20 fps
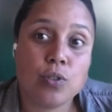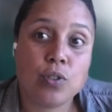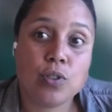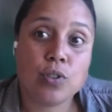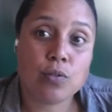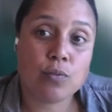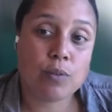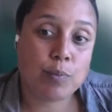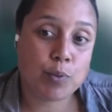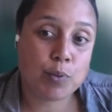
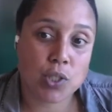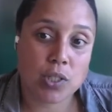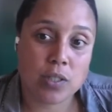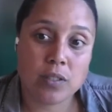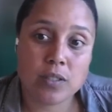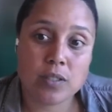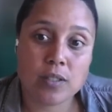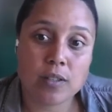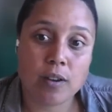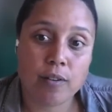
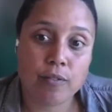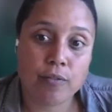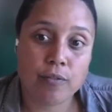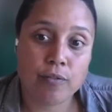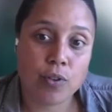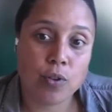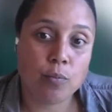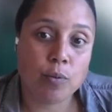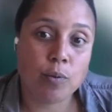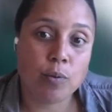descriptions of
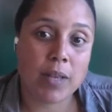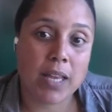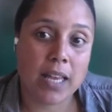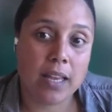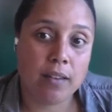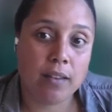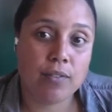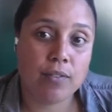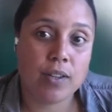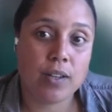human
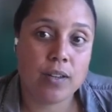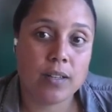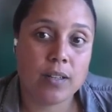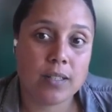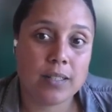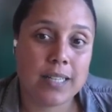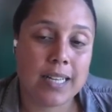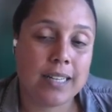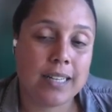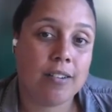behavior
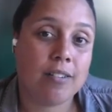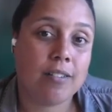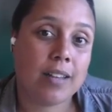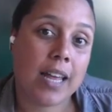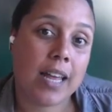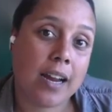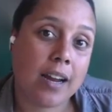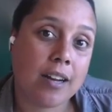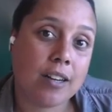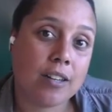that are
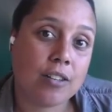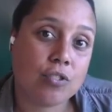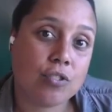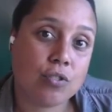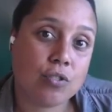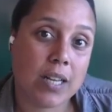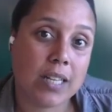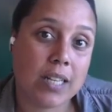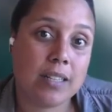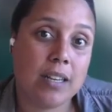there,
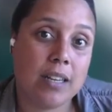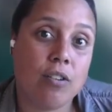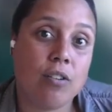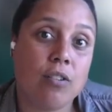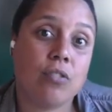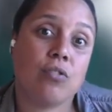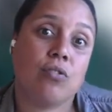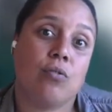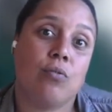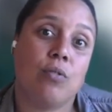so that they are
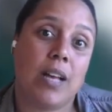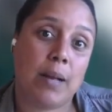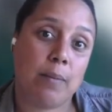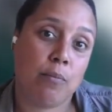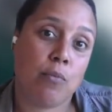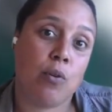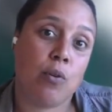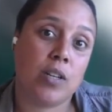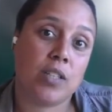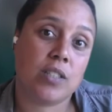also
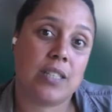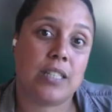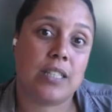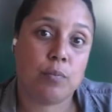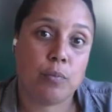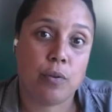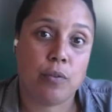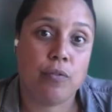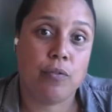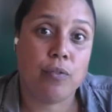more
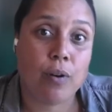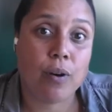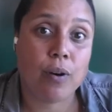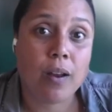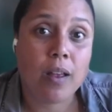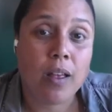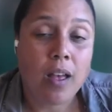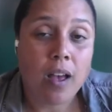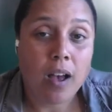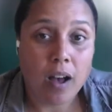accessible for
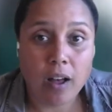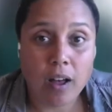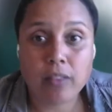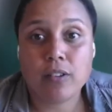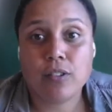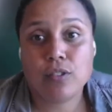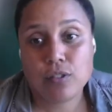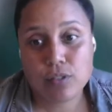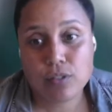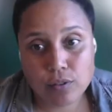
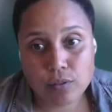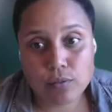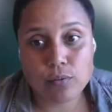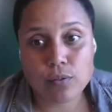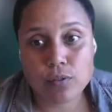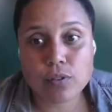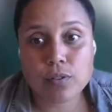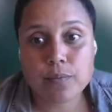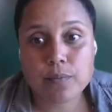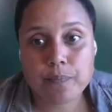others to
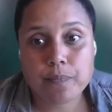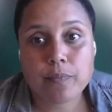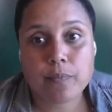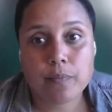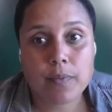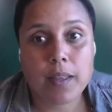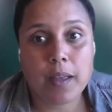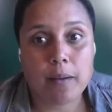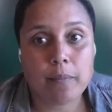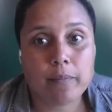use.
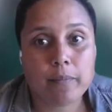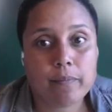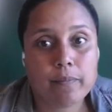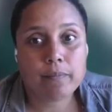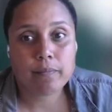Yeah.